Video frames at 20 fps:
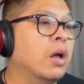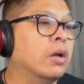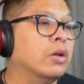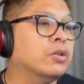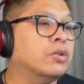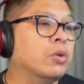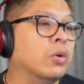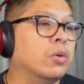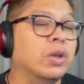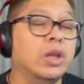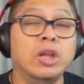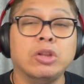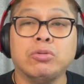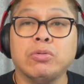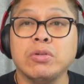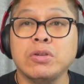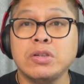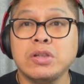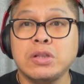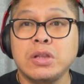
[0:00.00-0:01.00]

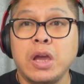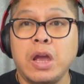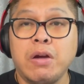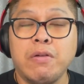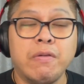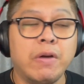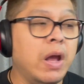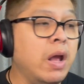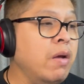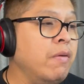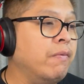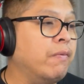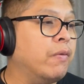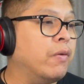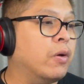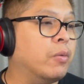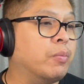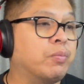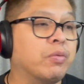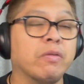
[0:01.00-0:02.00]
Sonitos Terra
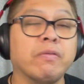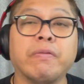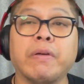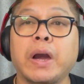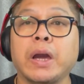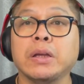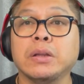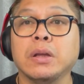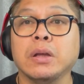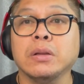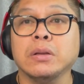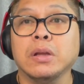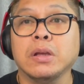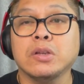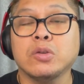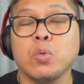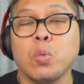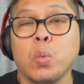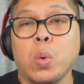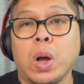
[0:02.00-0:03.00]
for providing
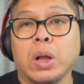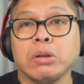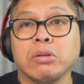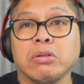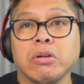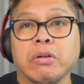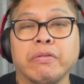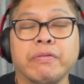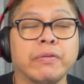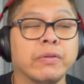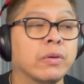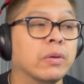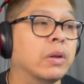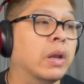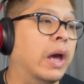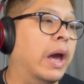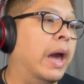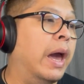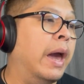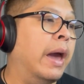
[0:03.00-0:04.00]
this
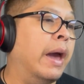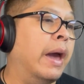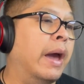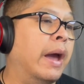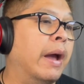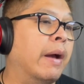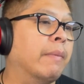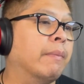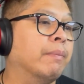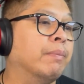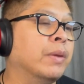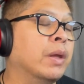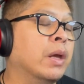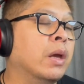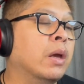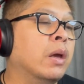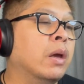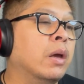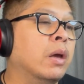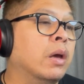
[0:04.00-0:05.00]
wonderful
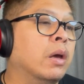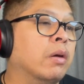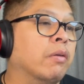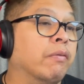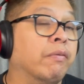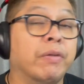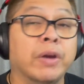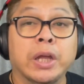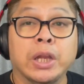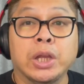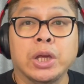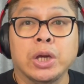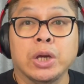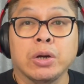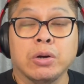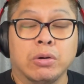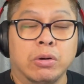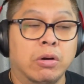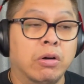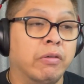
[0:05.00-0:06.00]

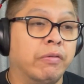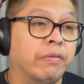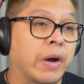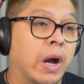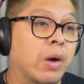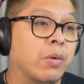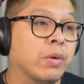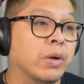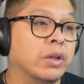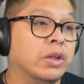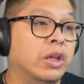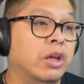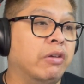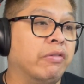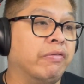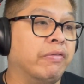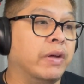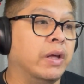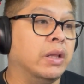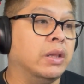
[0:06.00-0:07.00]
video of our
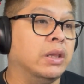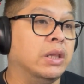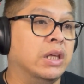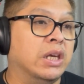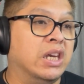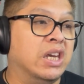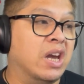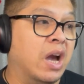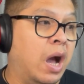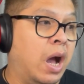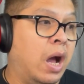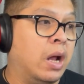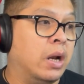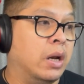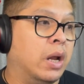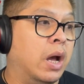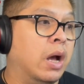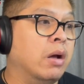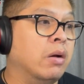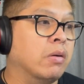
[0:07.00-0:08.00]
dear friend
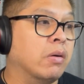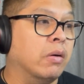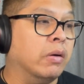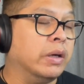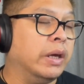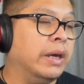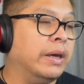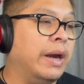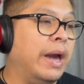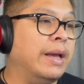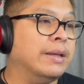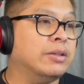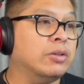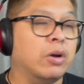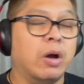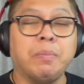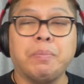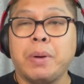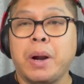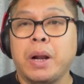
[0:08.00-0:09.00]
Diana. Okay guys,
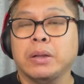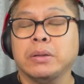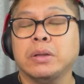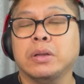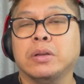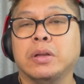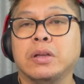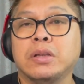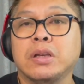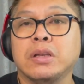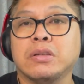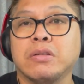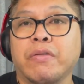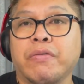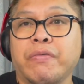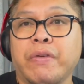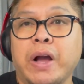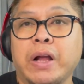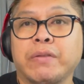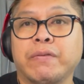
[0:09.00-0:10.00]
so apparently this is a
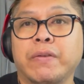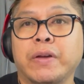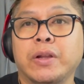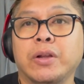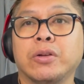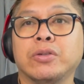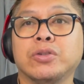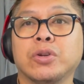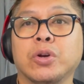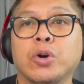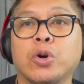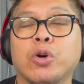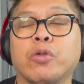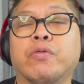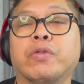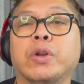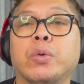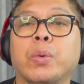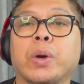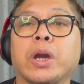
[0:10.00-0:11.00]
fun video, so
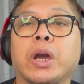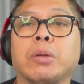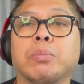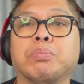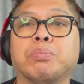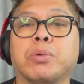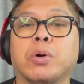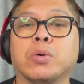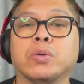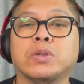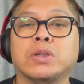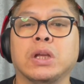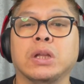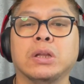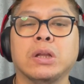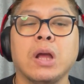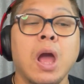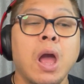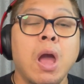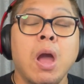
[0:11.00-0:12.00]
hopefully we can post
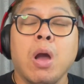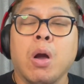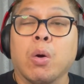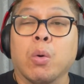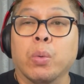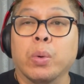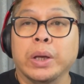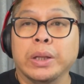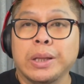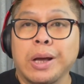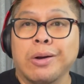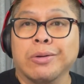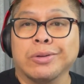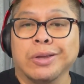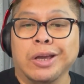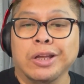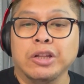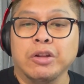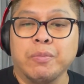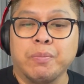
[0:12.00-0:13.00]
it
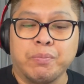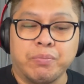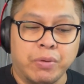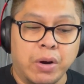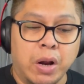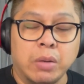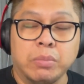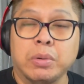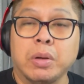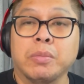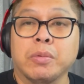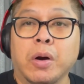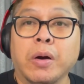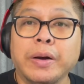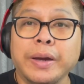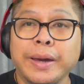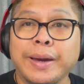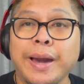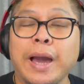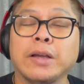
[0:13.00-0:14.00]
without any problem.
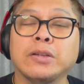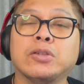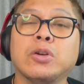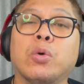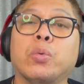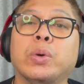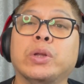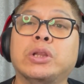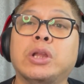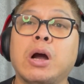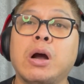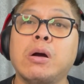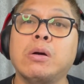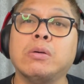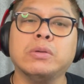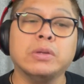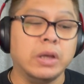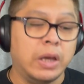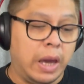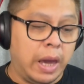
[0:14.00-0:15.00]
Okay guys, so
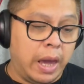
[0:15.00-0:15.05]
without